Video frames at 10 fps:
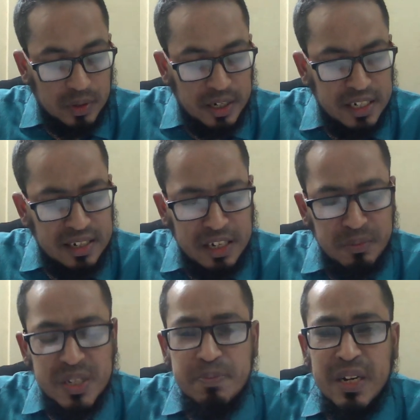In
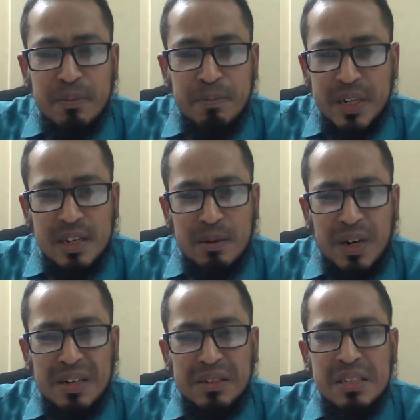investment appraisal
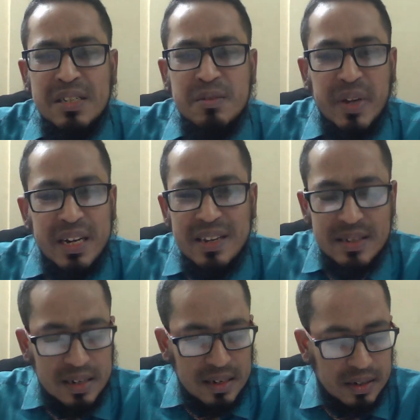part, this is very
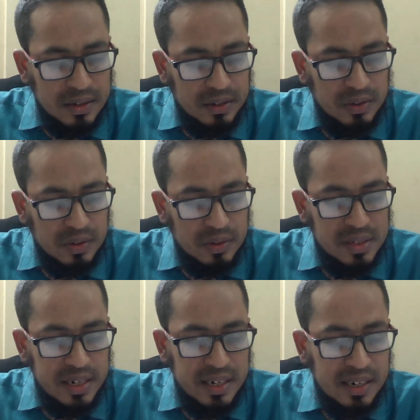easy.
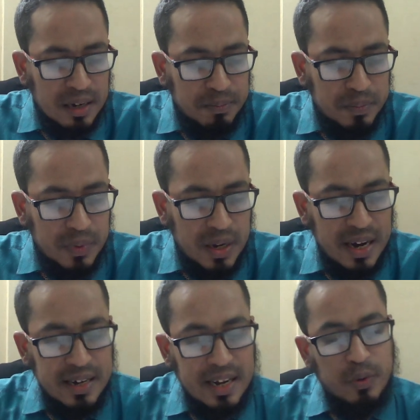Setting up
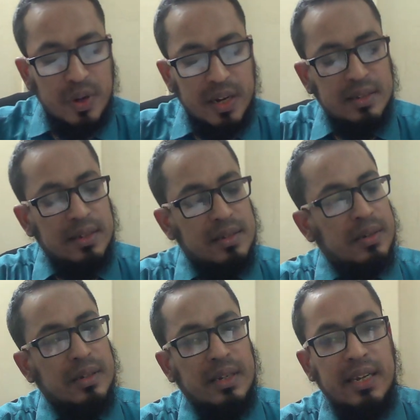and acquire.
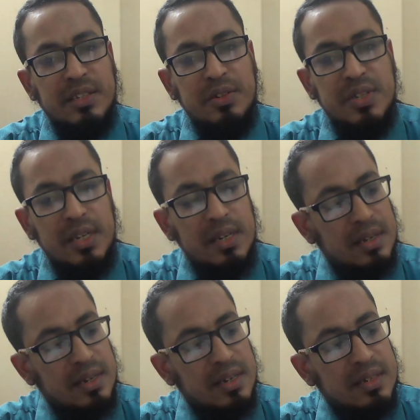As you see,
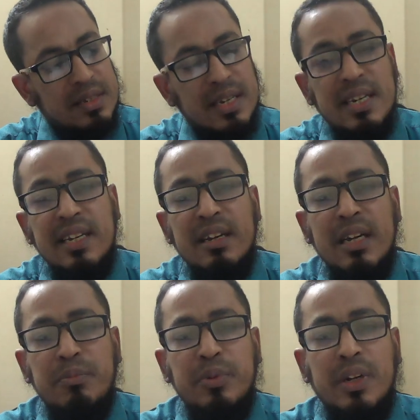setting up and
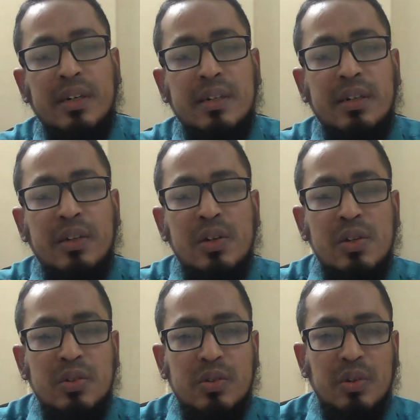acquire.
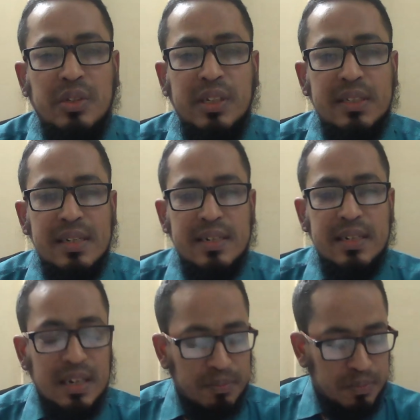So this
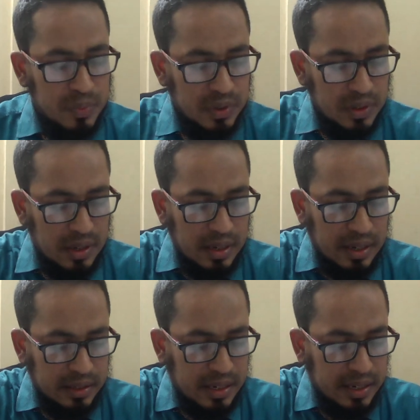setting up,
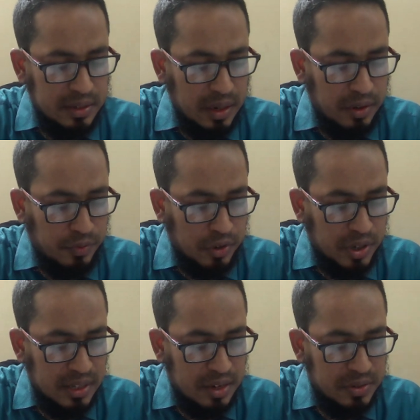there is
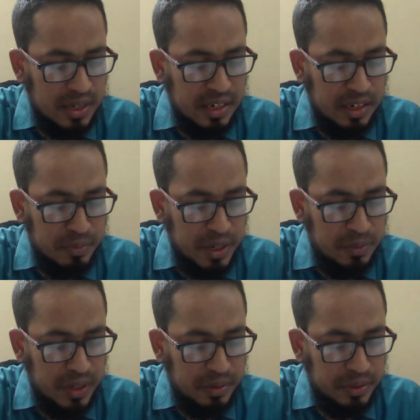14,000
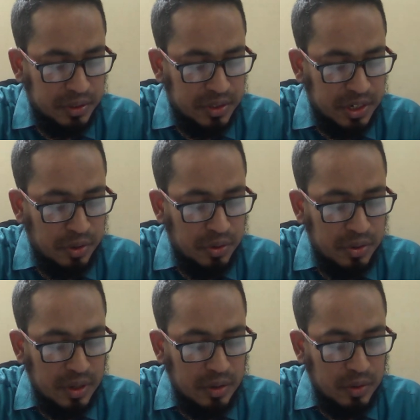in 0,
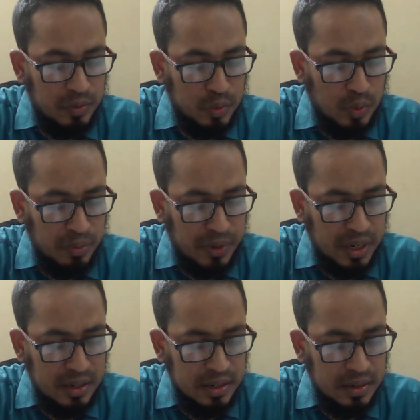
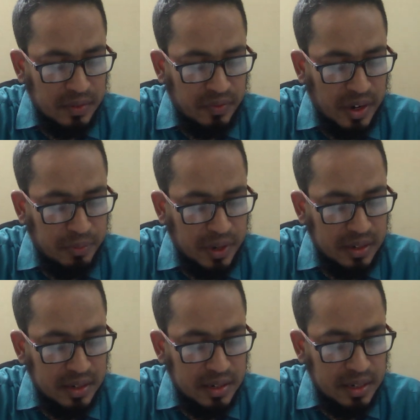1,200,
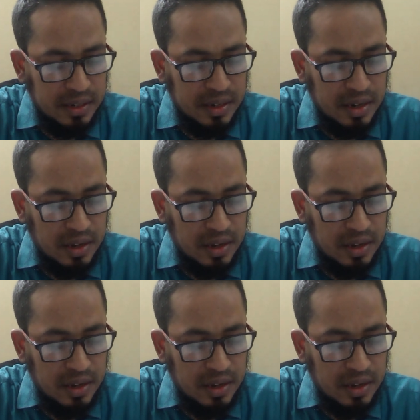500 in